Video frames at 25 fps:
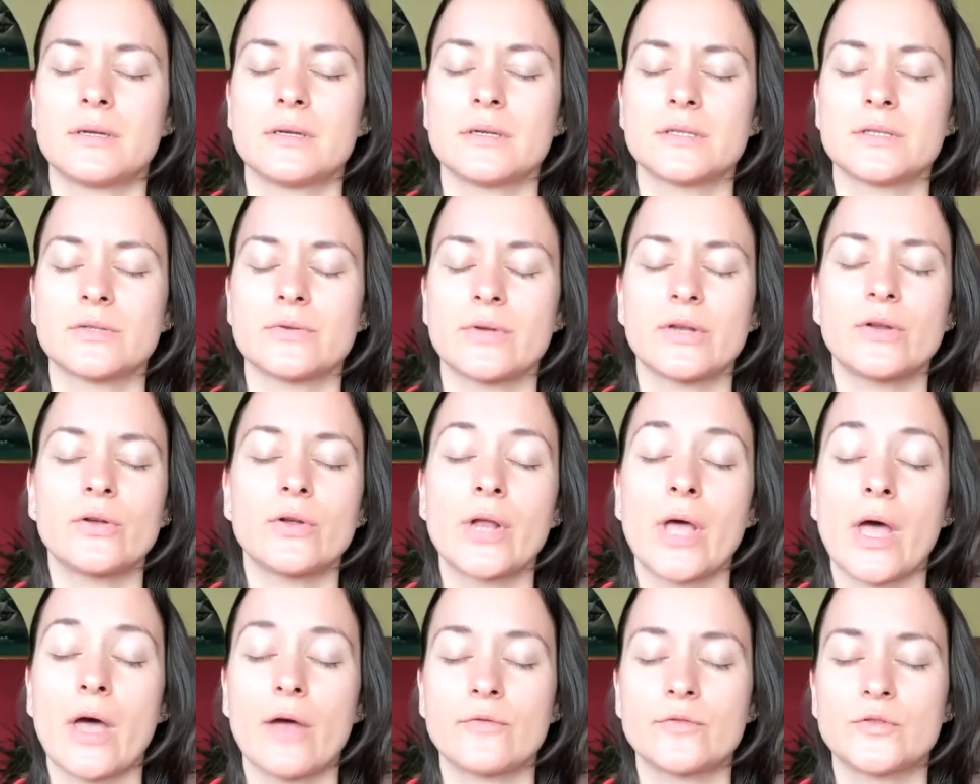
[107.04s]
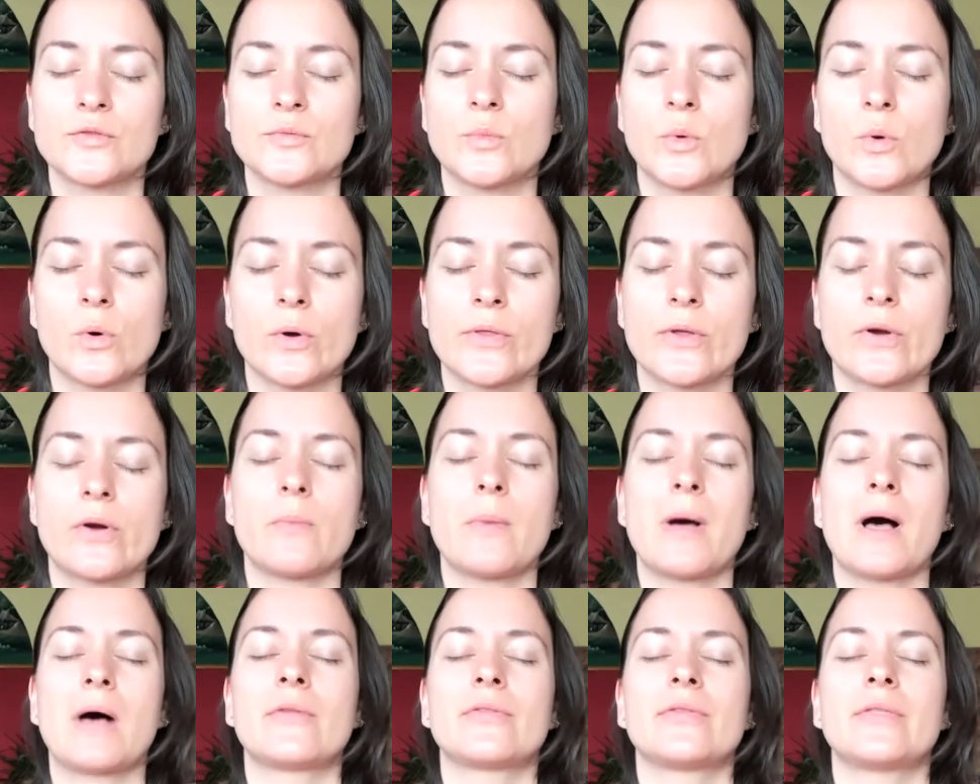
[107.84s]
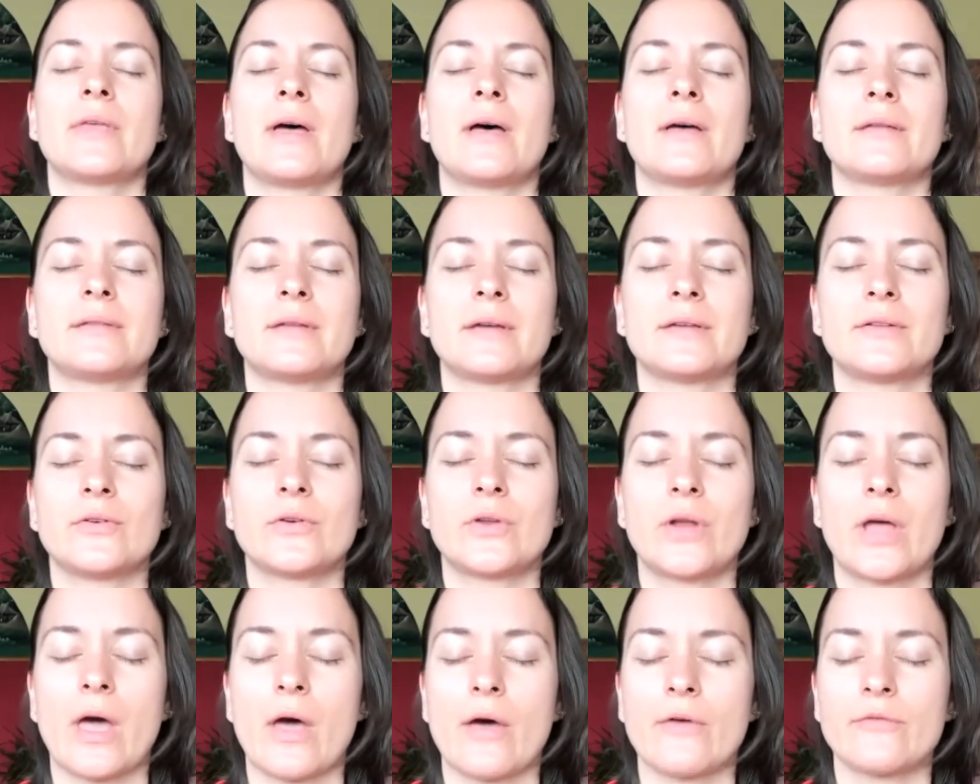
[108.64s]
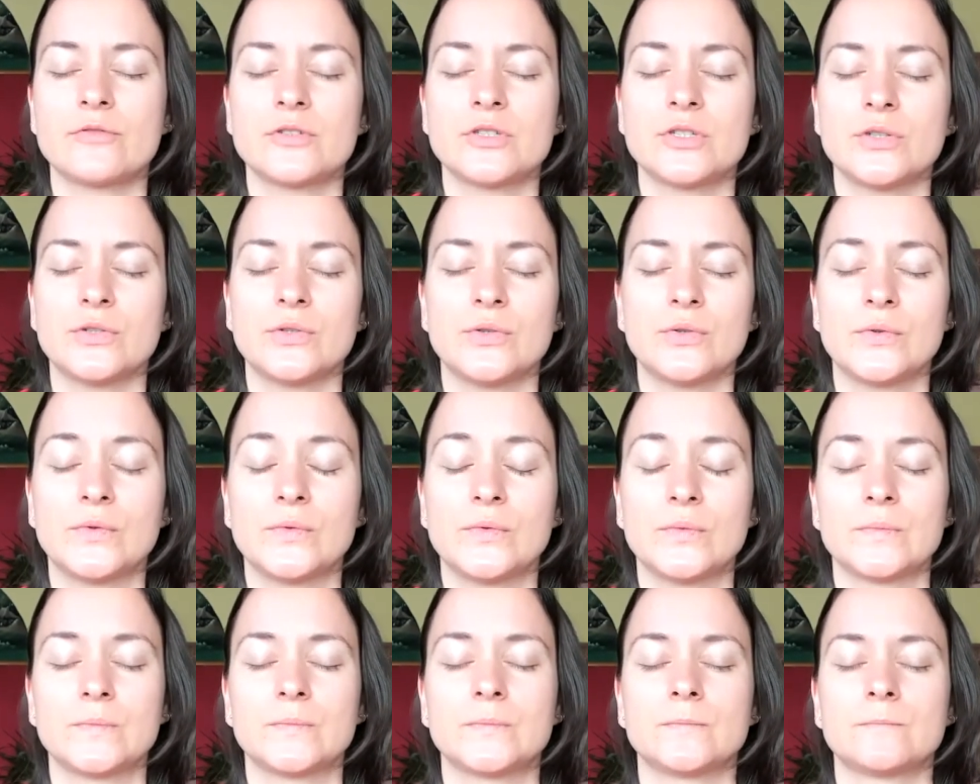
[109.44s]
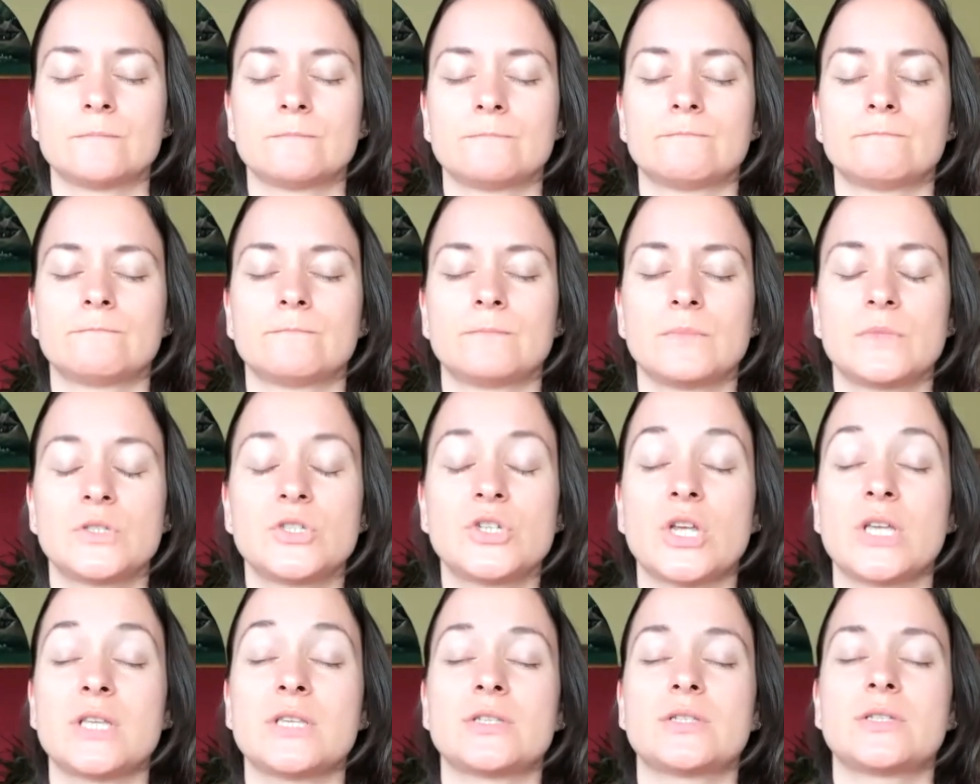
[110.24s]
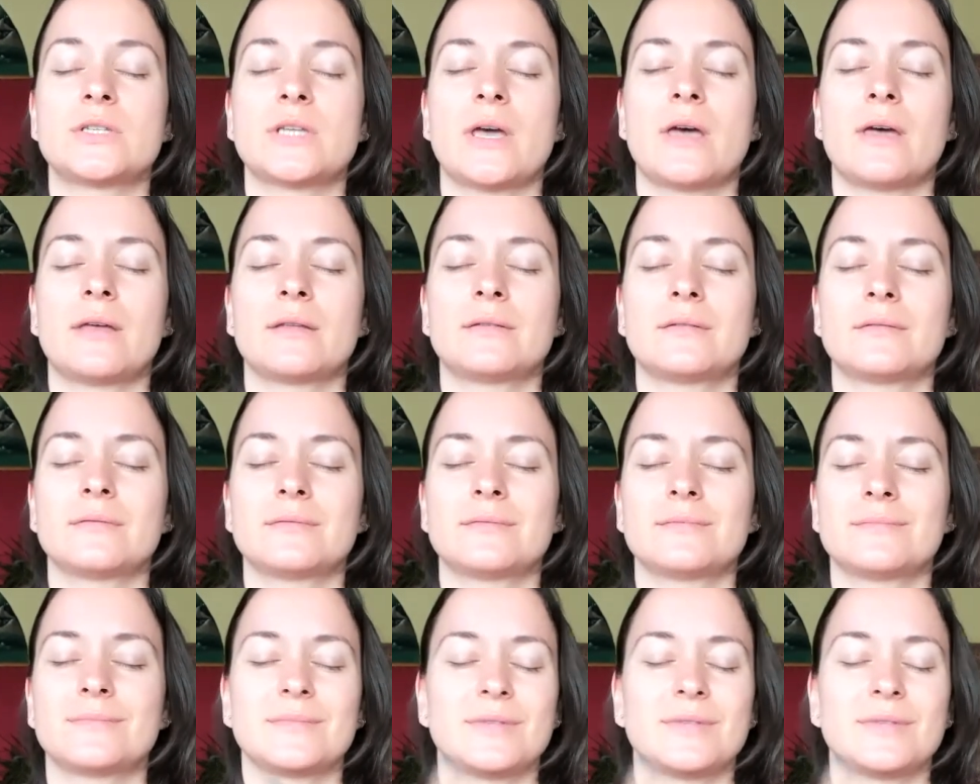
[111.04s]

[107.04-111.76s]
So I don't have to bother about that. I don't have to change that.